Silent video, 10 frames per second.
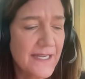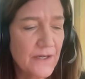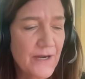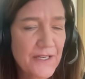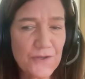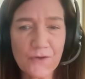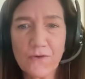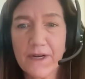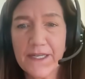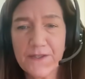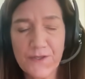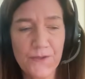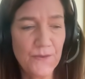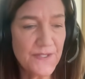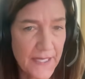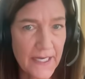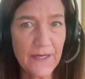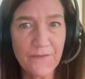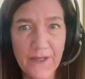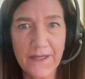international cry to
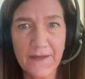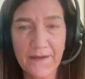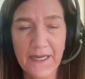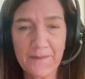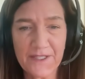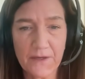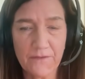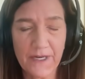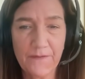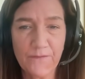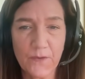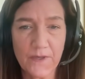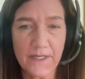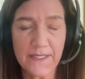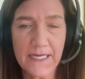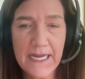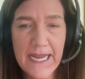save the Amazon rainforest.